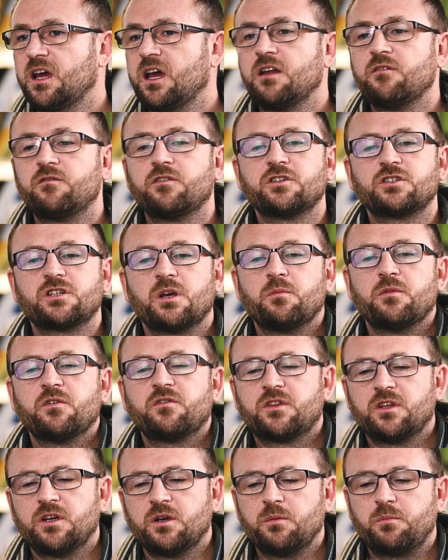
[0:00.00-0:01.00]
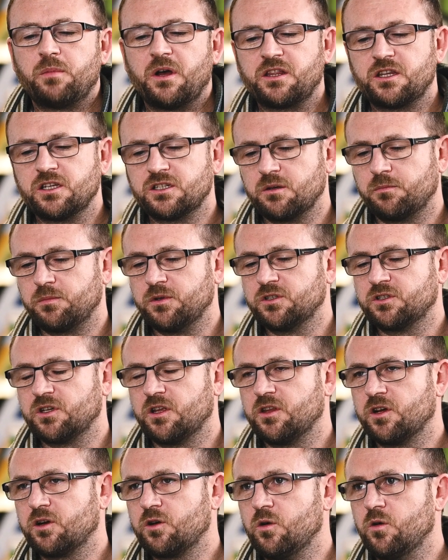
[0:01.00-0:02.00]
And for some of the participants
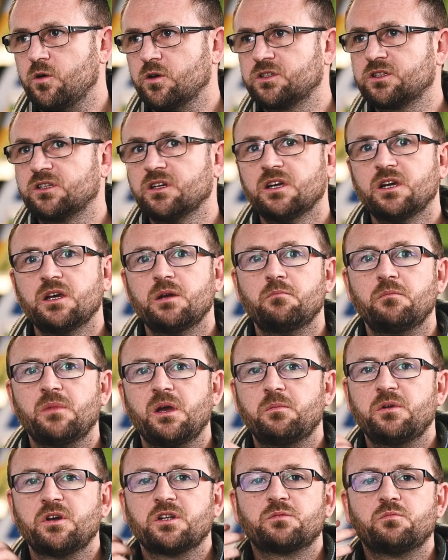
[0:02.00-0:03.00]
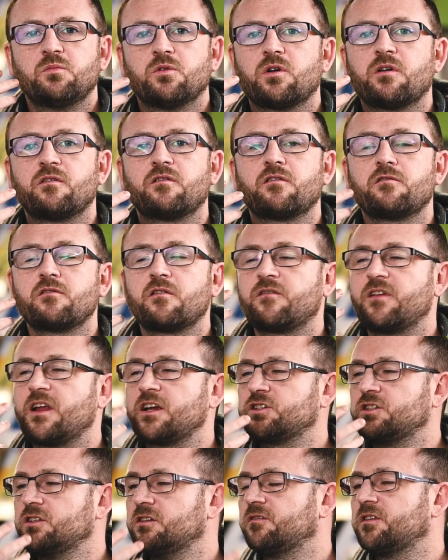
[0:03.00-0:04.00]
on the course, maybe it's more of a
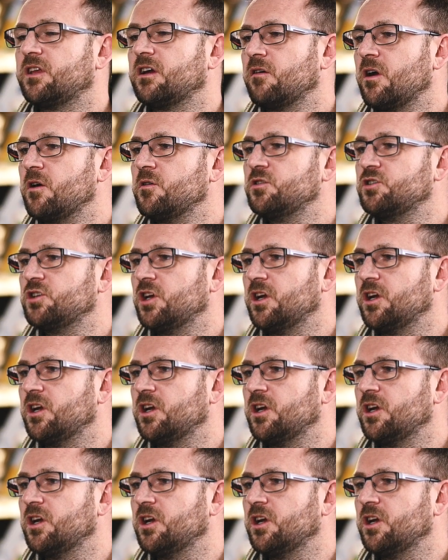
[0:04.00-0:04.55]
reflection of their own